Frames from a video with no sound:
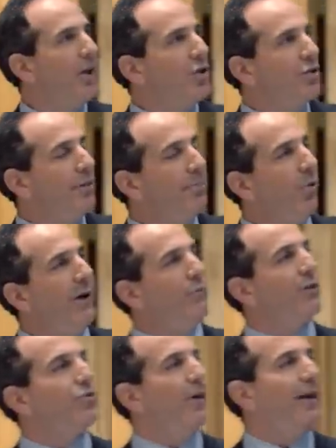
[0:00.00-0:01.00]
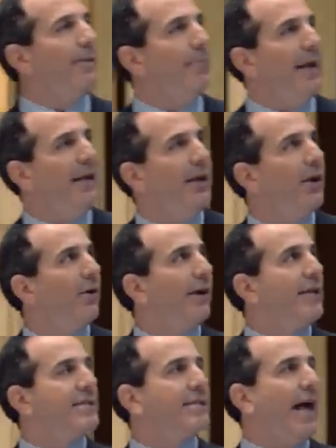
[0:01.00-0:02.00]
So the point we're trying to make here
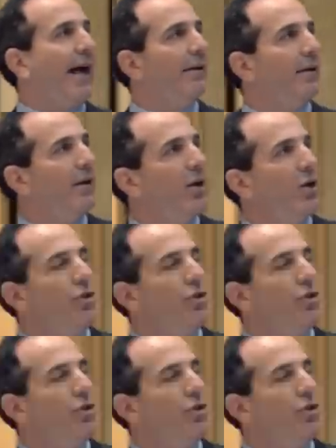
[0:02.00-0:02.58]
is that